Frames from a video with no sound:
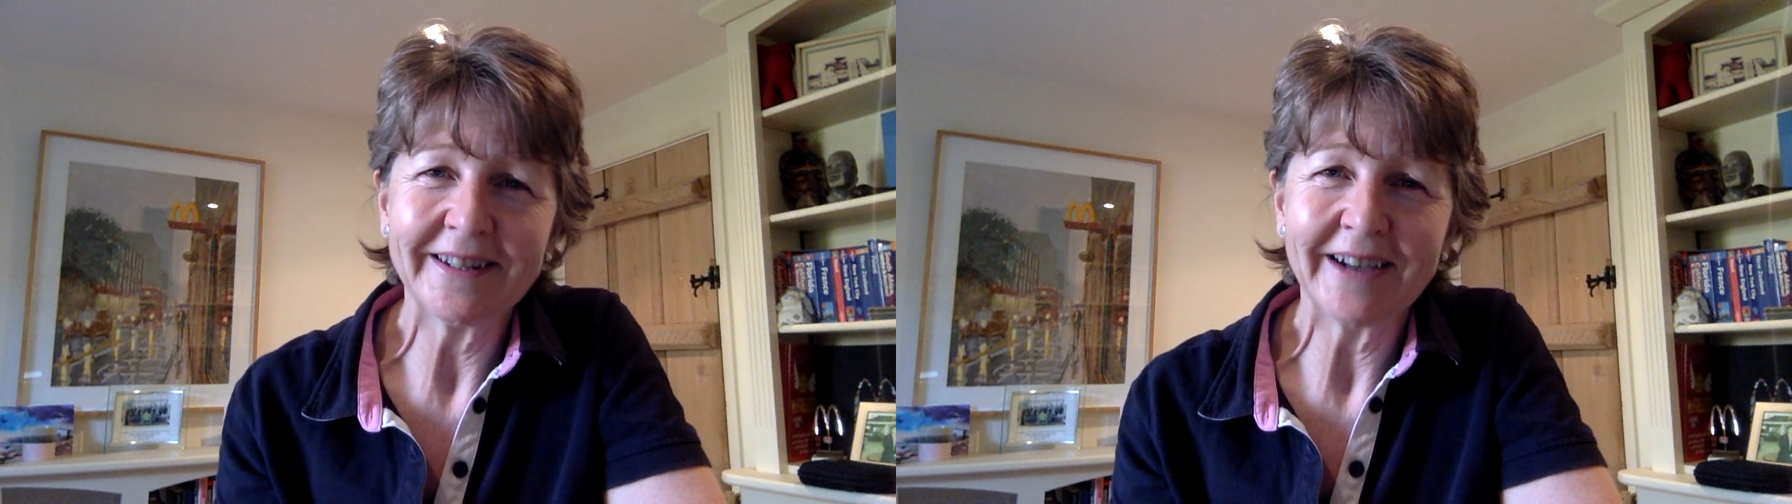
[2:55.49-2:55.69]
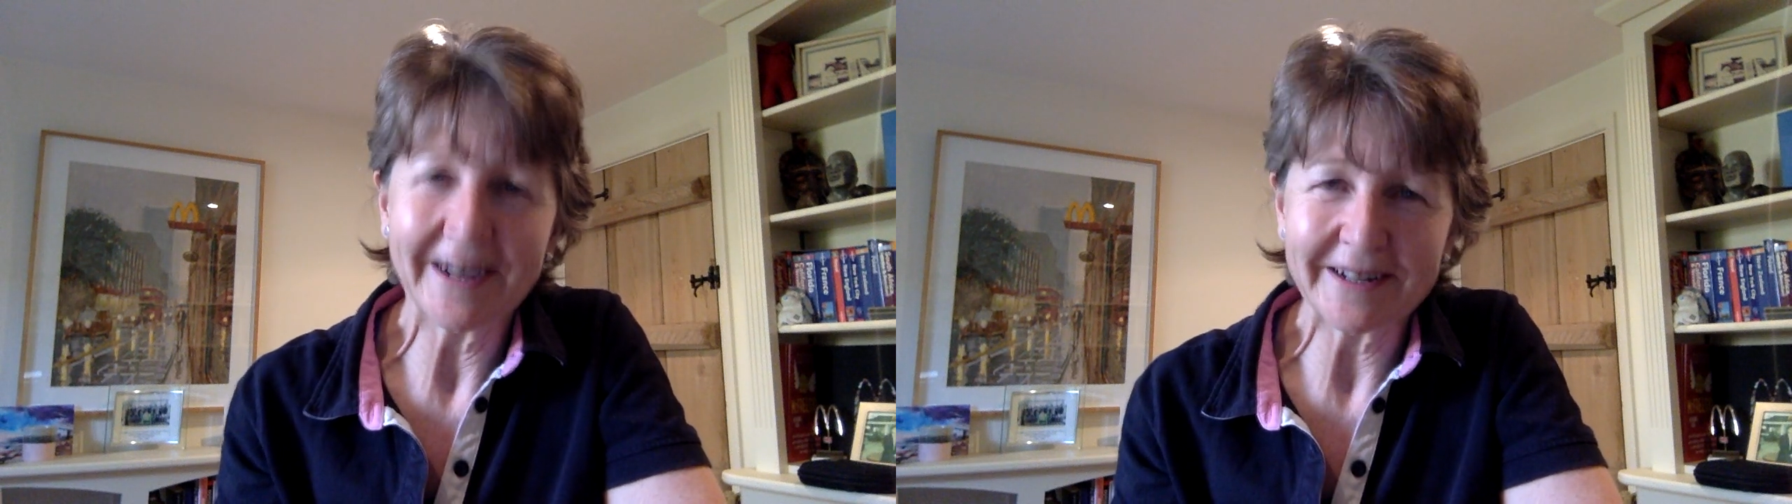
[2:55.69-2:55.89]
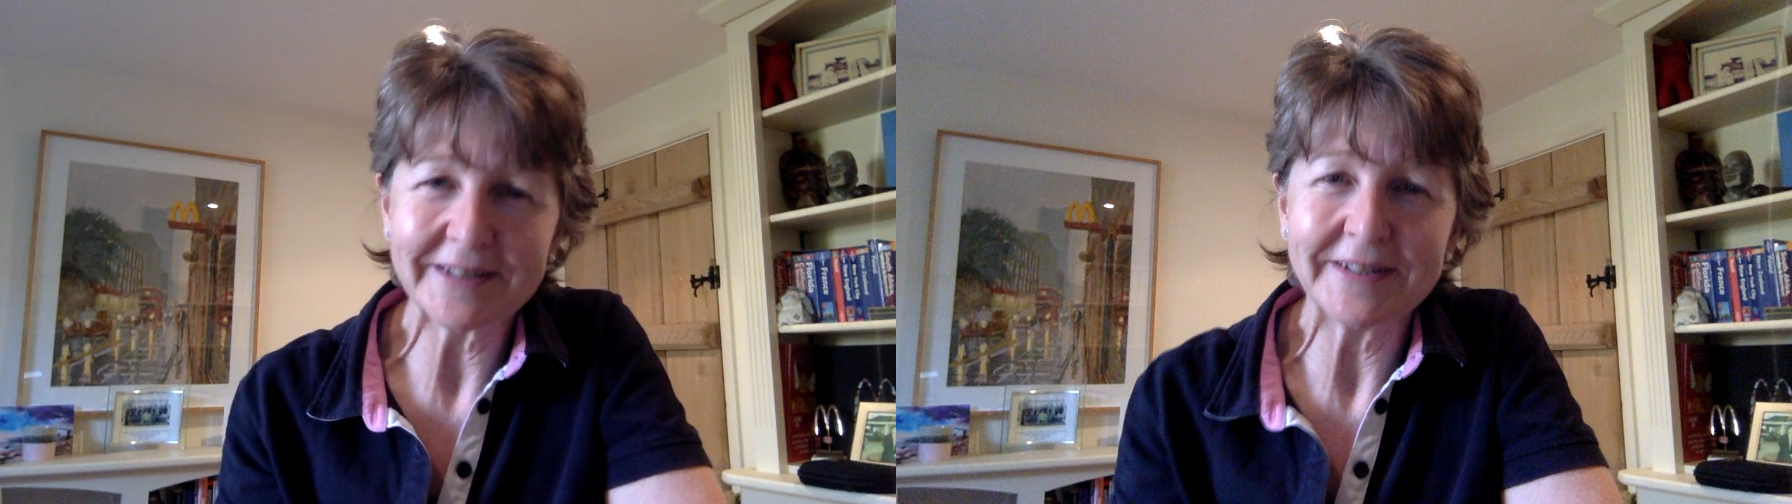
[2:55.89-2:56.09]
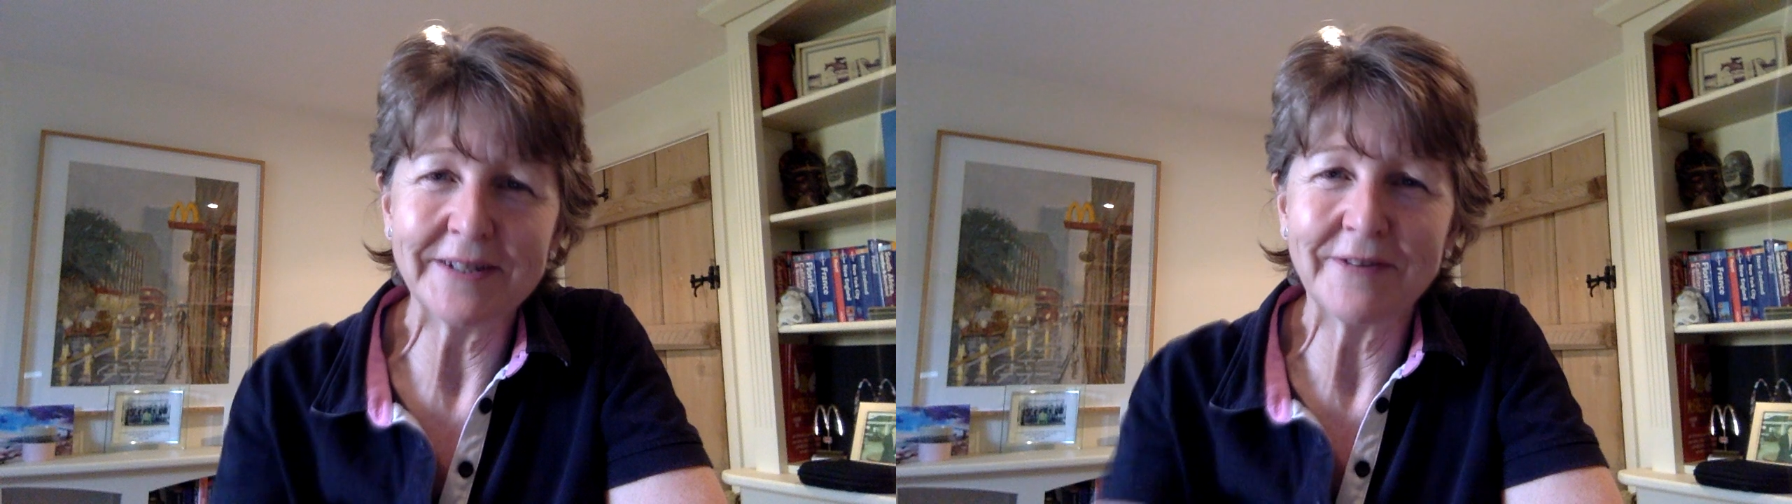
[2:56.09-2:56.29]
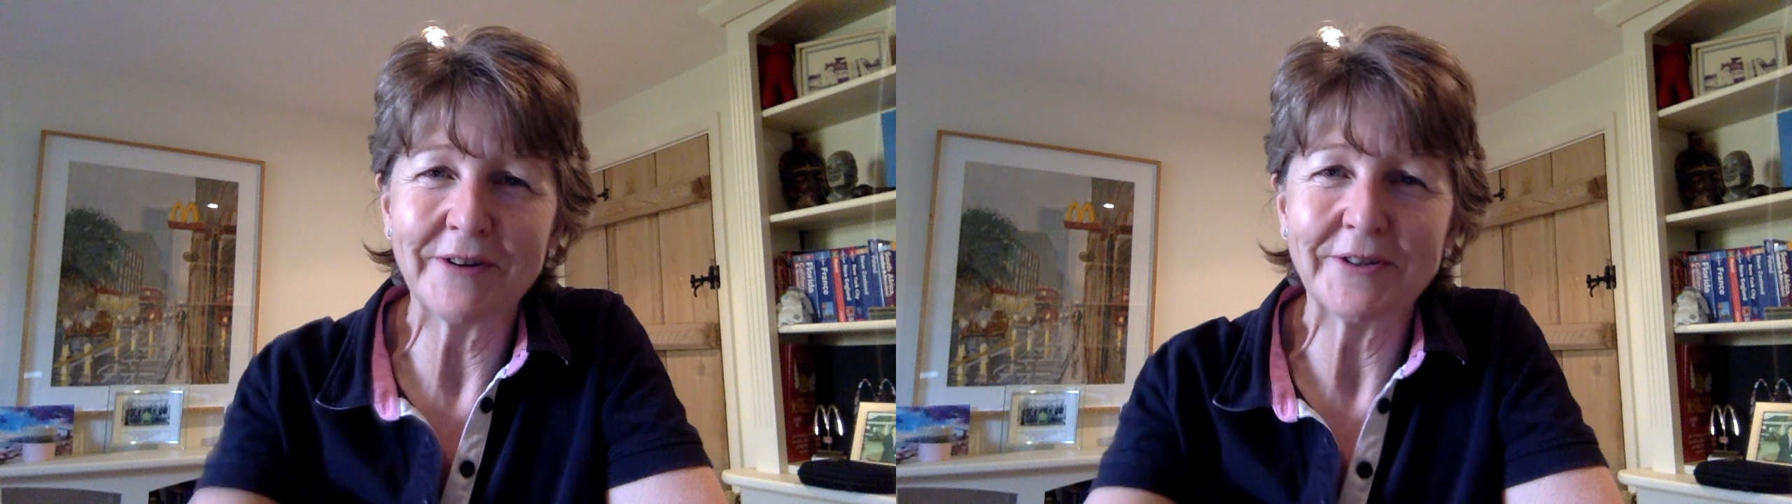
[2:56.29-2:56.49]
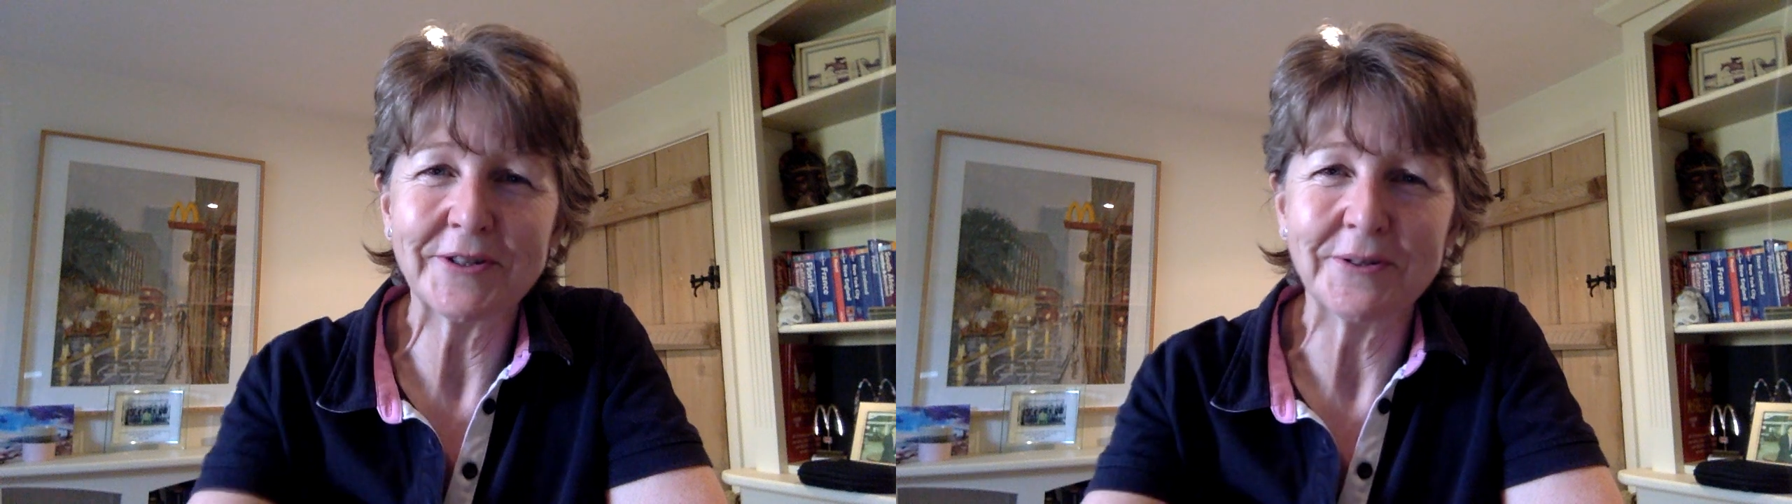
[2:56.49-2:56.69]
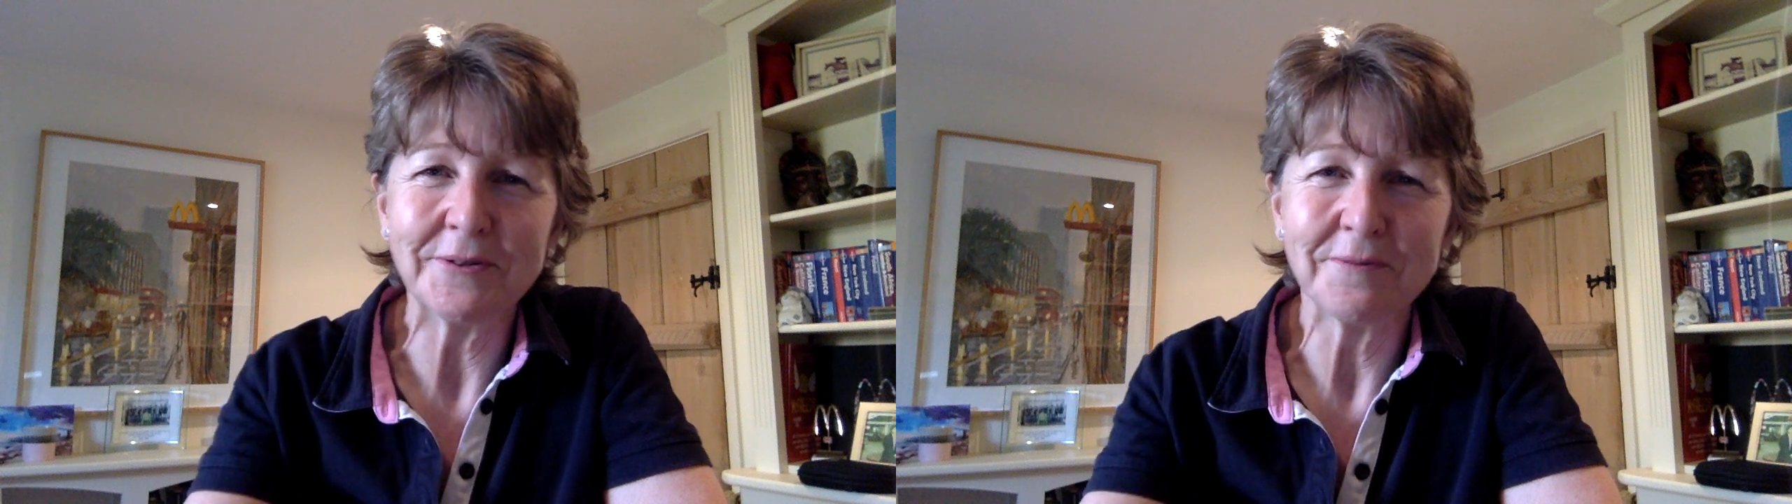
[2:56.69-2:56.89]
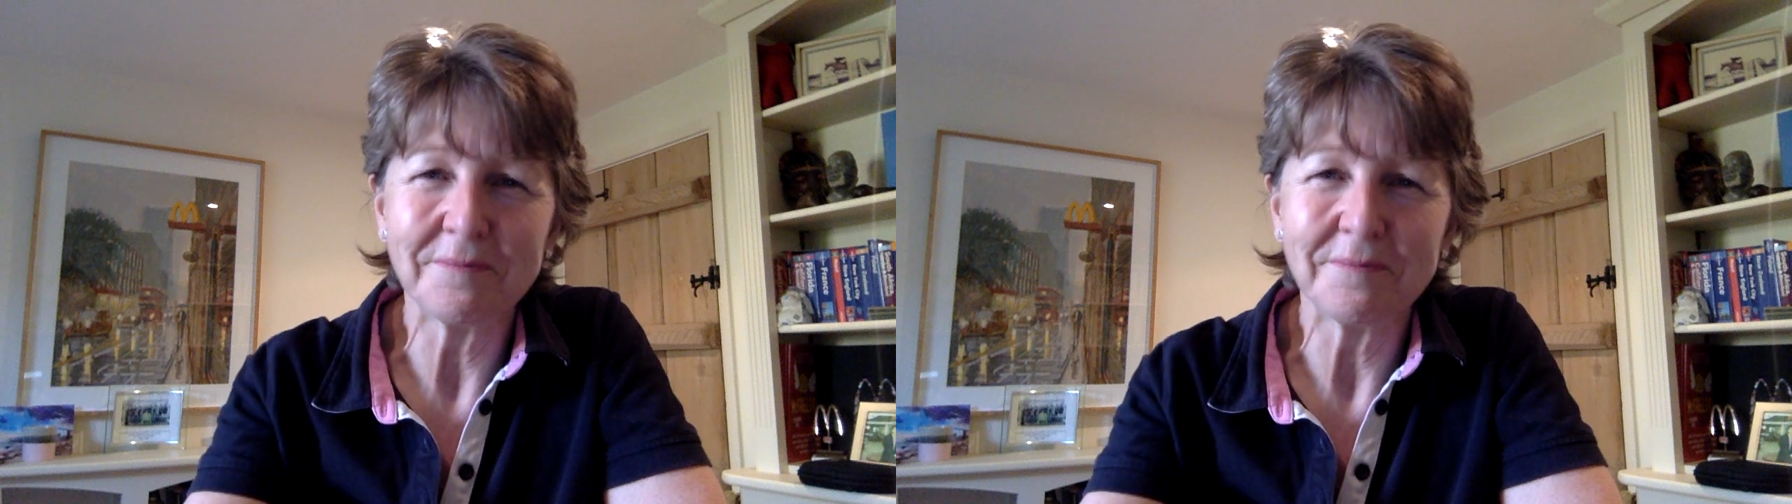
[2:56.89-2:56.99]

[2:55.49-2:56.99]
and I'll see you very soon.